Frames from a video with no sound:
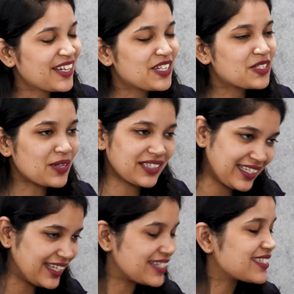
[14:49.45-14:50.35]
So I think,
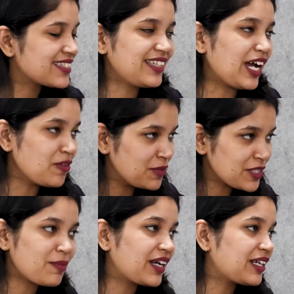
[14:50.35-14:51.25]
yes, that
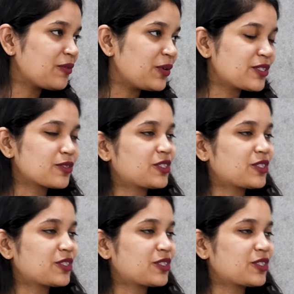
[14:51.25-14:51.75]
perspective also